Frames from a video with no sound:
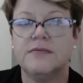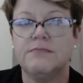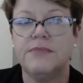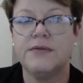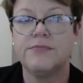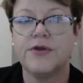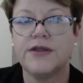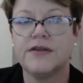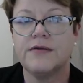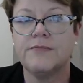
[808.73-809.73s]

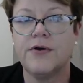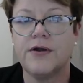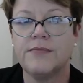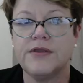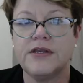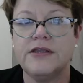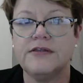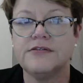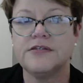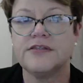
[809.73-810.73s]
membrane compartment
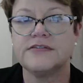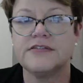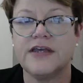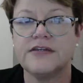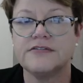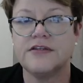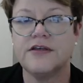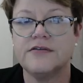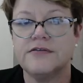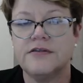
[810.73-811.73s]
into the cytosol.